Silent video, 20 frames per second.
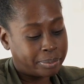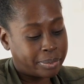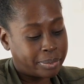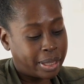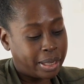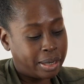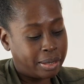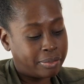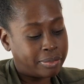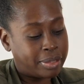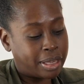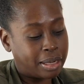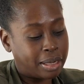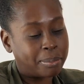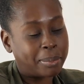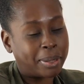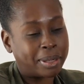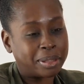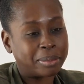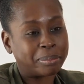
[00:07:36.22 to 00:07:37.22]
I love that
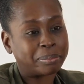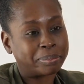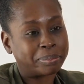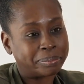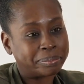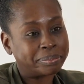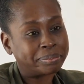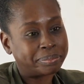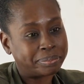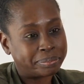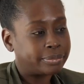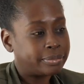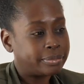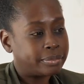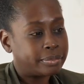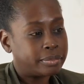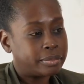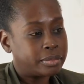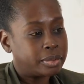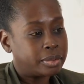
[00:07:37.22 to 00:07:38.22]
about him.
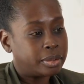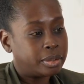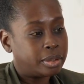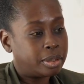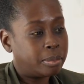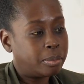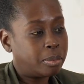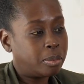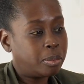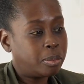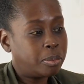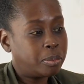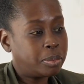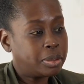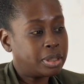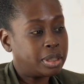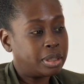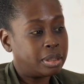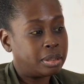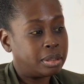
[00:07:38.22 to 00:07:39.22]
Number one,
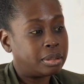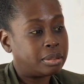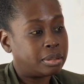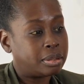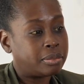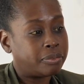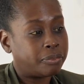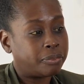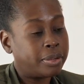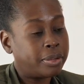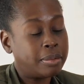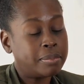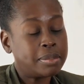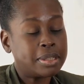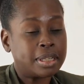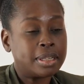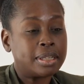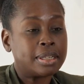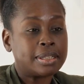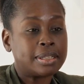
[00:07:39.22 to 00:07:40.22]
would for them
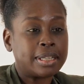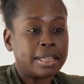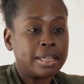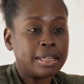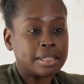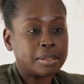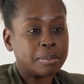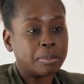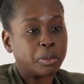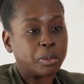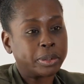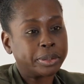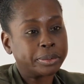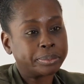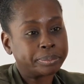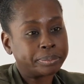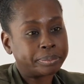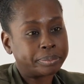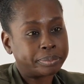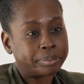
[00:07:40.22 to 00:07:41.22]
to understand us more.
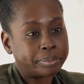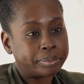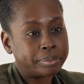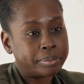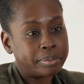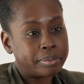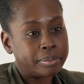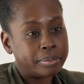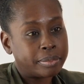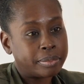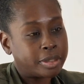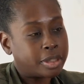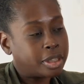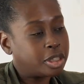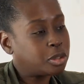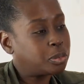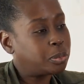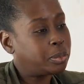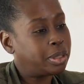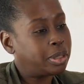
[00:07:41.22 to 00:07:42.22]

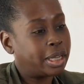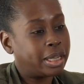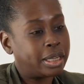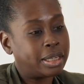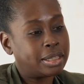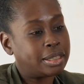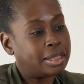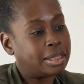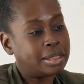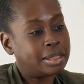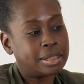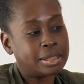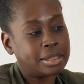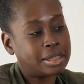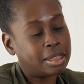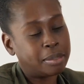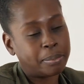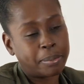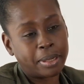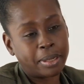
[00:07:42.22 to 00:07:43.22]
Because we're not addicted
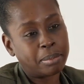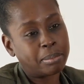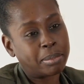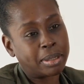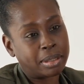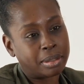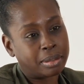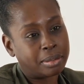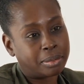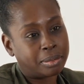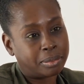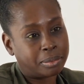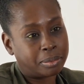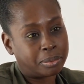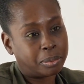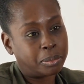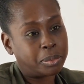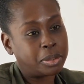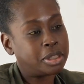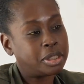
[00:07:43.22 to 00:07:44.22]
to the pain med.
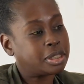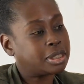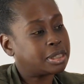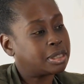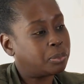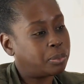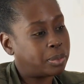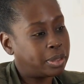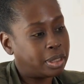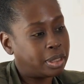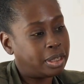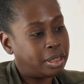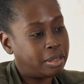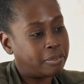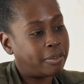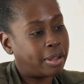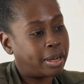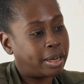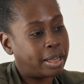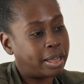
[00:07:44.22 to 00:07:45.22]
We just want to
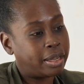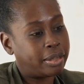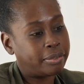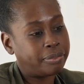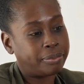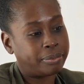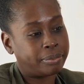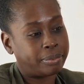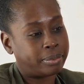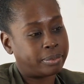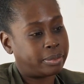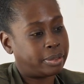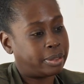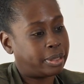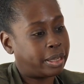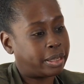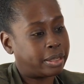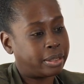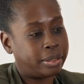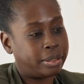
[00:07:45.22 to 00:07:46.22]
live our life
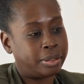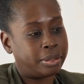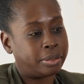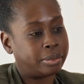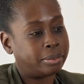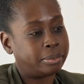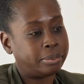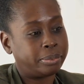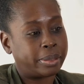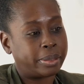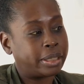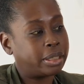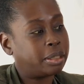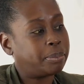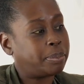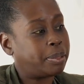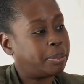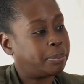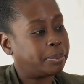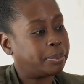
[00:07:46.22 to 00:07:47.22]
like, regular
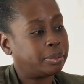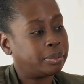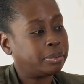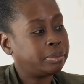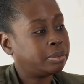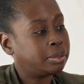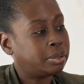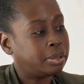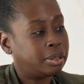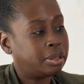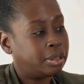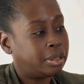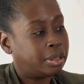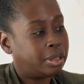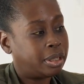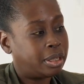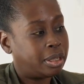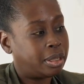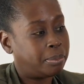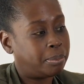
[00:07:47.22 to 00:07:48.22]
people
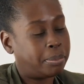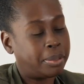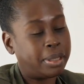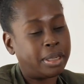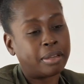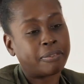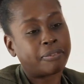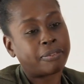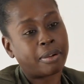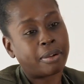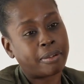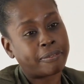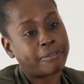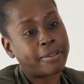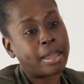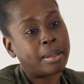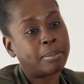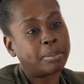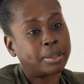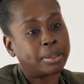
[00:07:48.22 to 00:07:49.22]
and be there for our
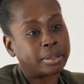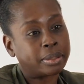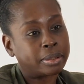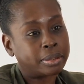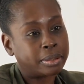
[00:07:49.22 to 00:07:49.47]
family.